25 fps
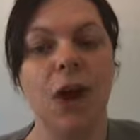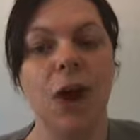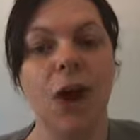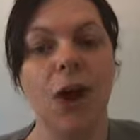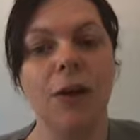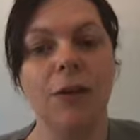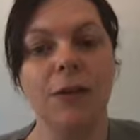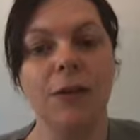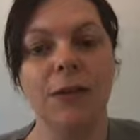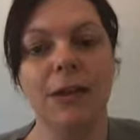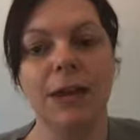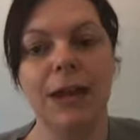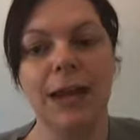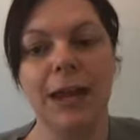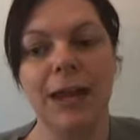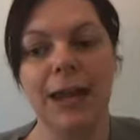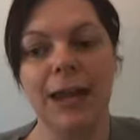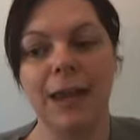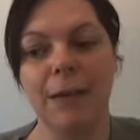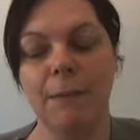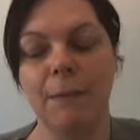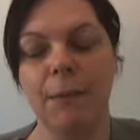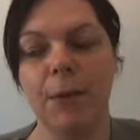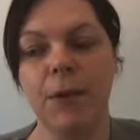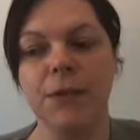
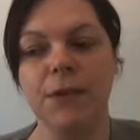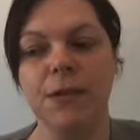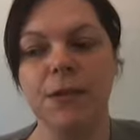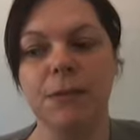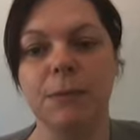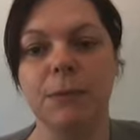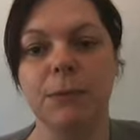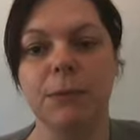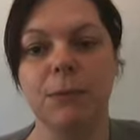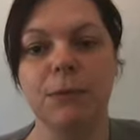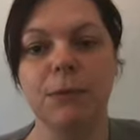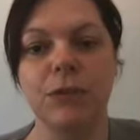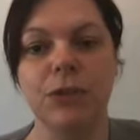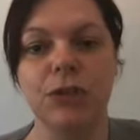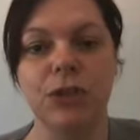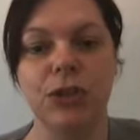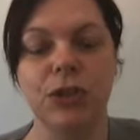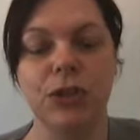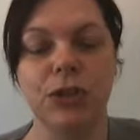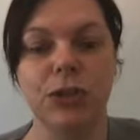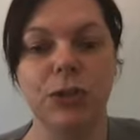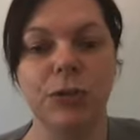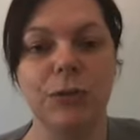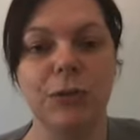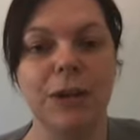only possible
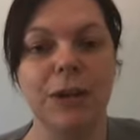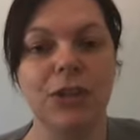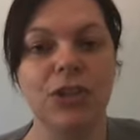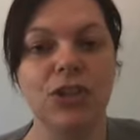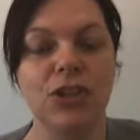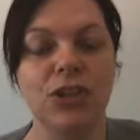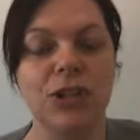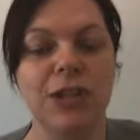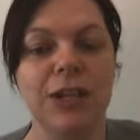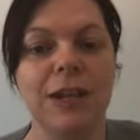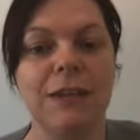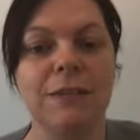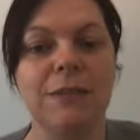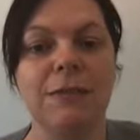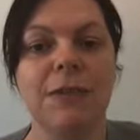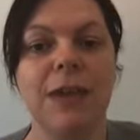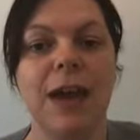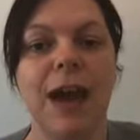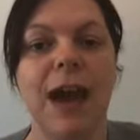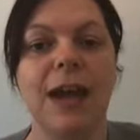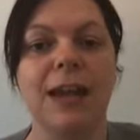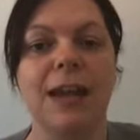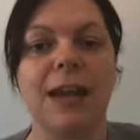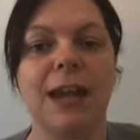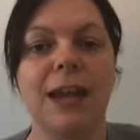to achieve
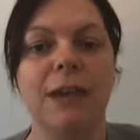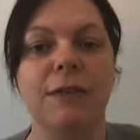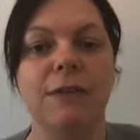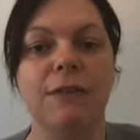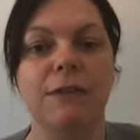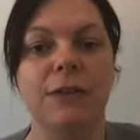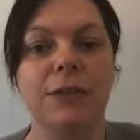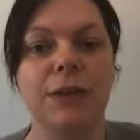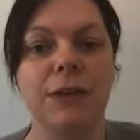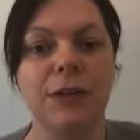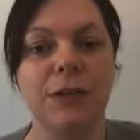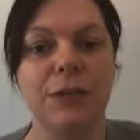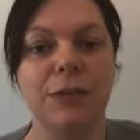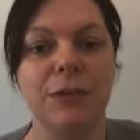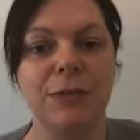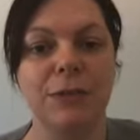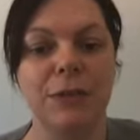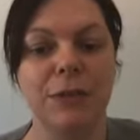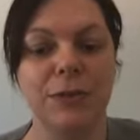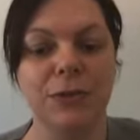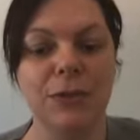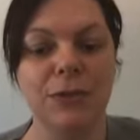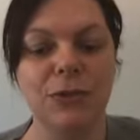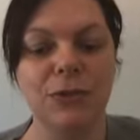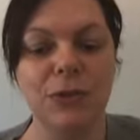that if you
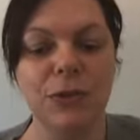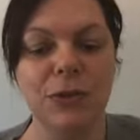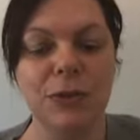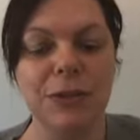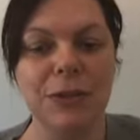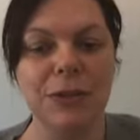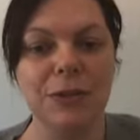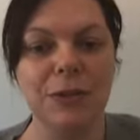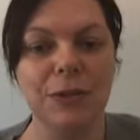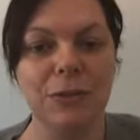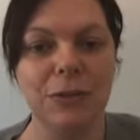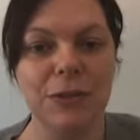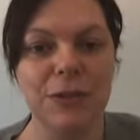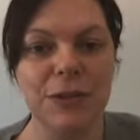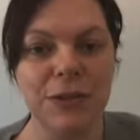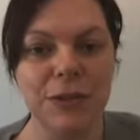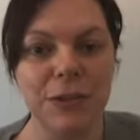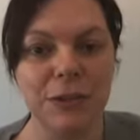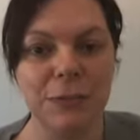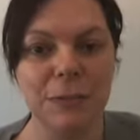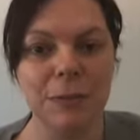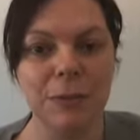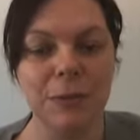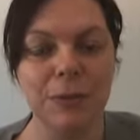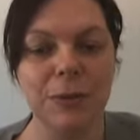use your little
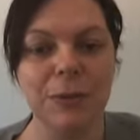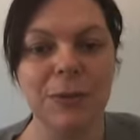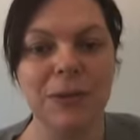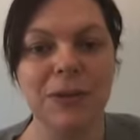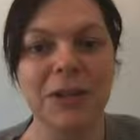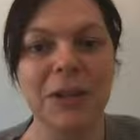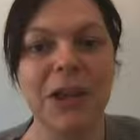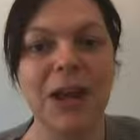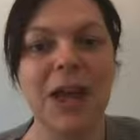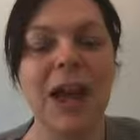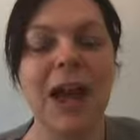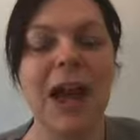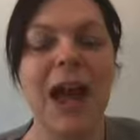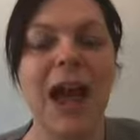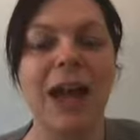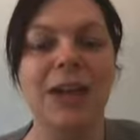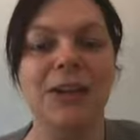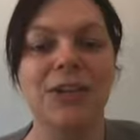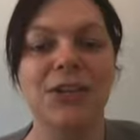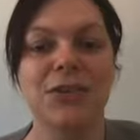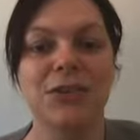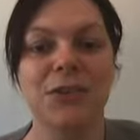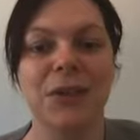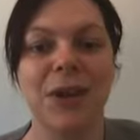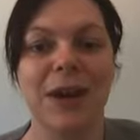crystal ball
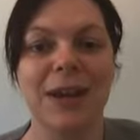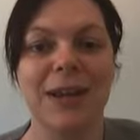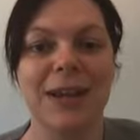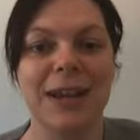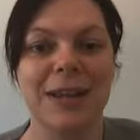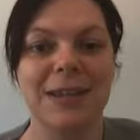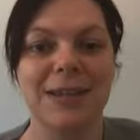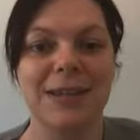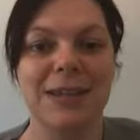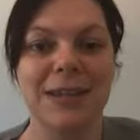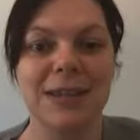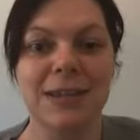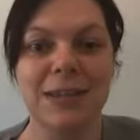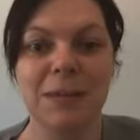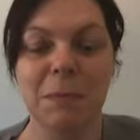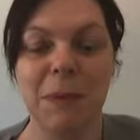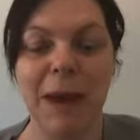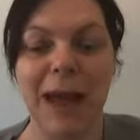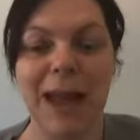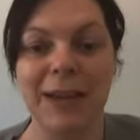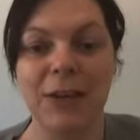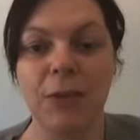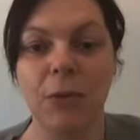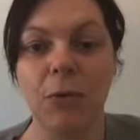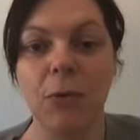and try and
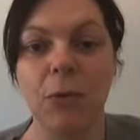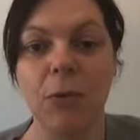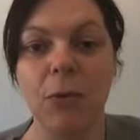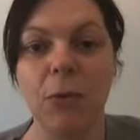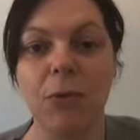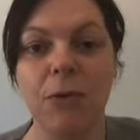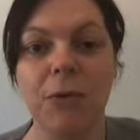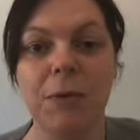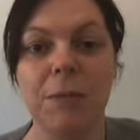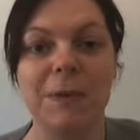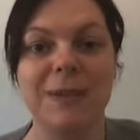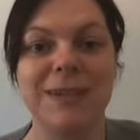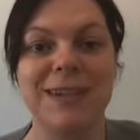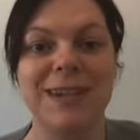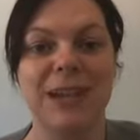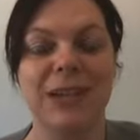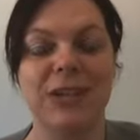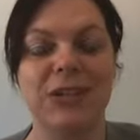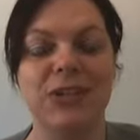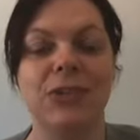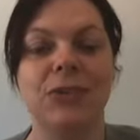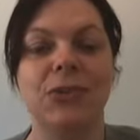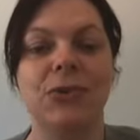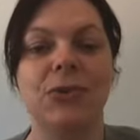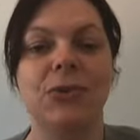anticipate all the
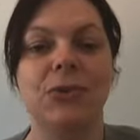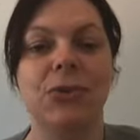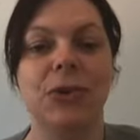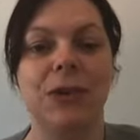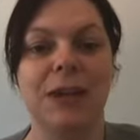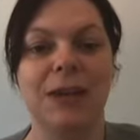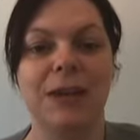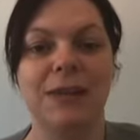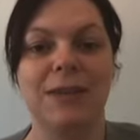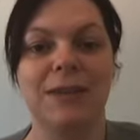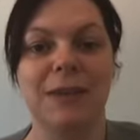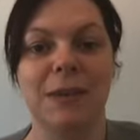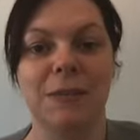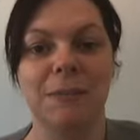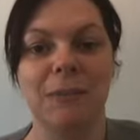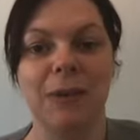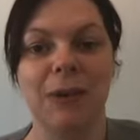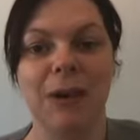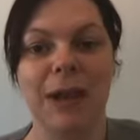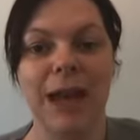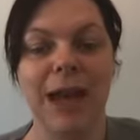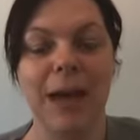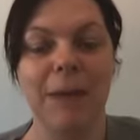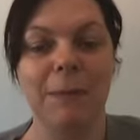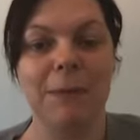potential things that
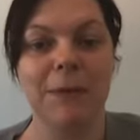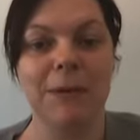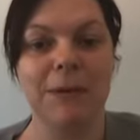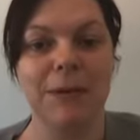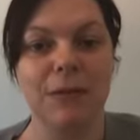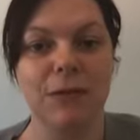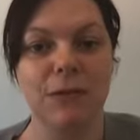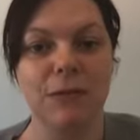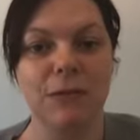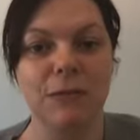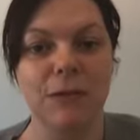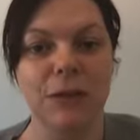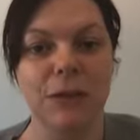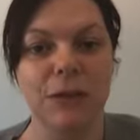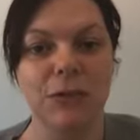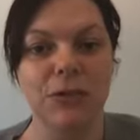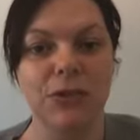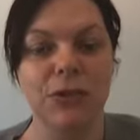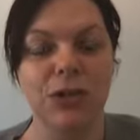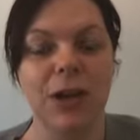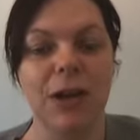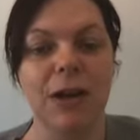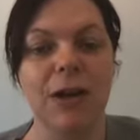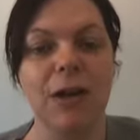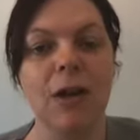might happen in the
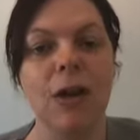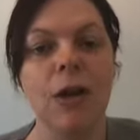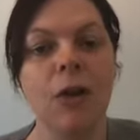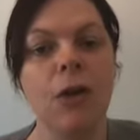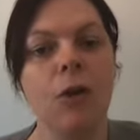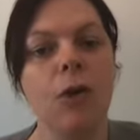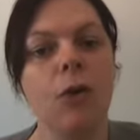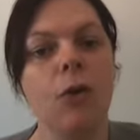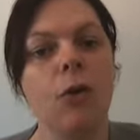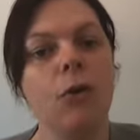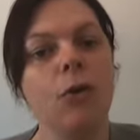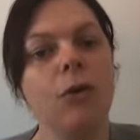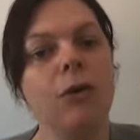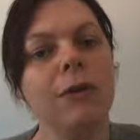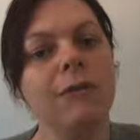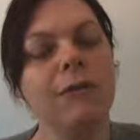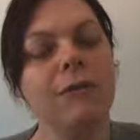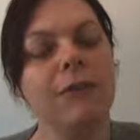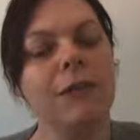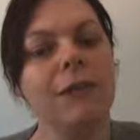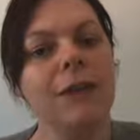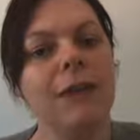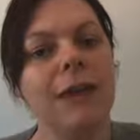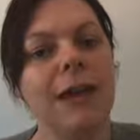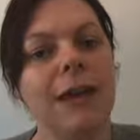future, all
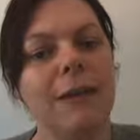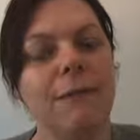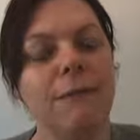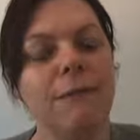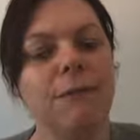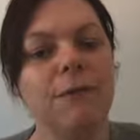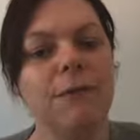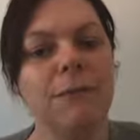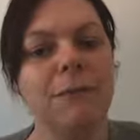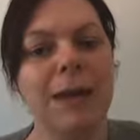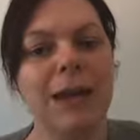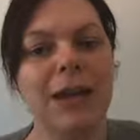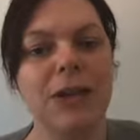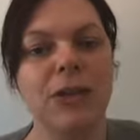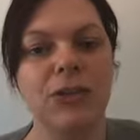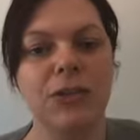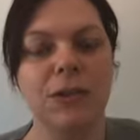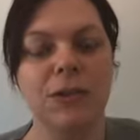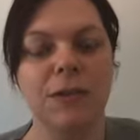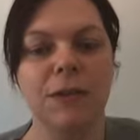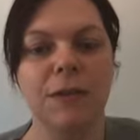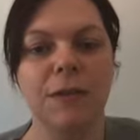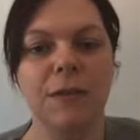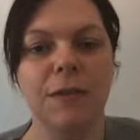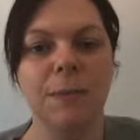of the
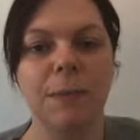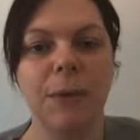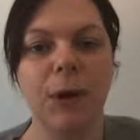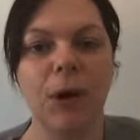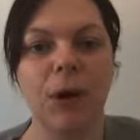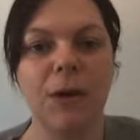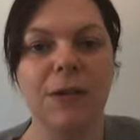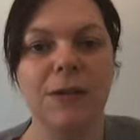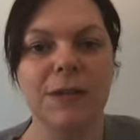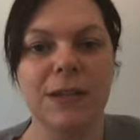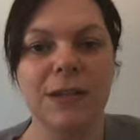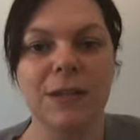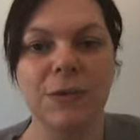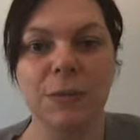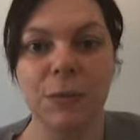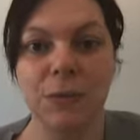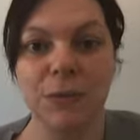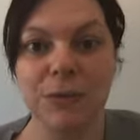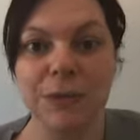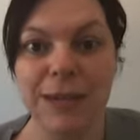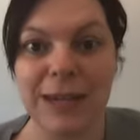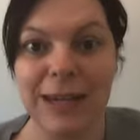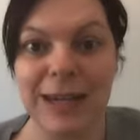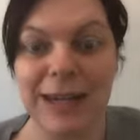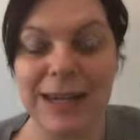information that the parties
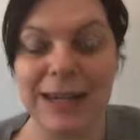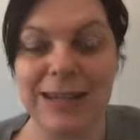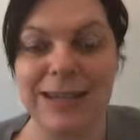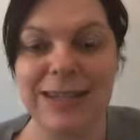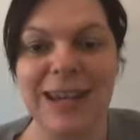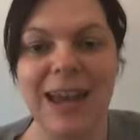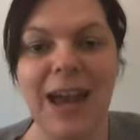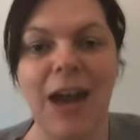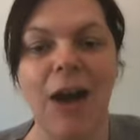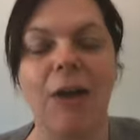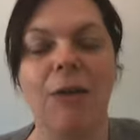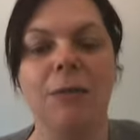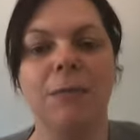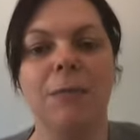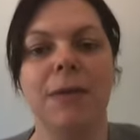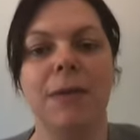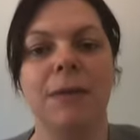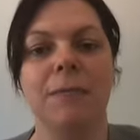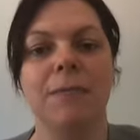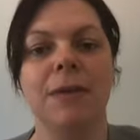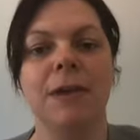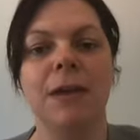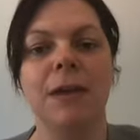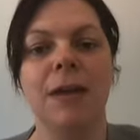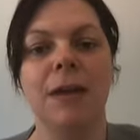will need to help them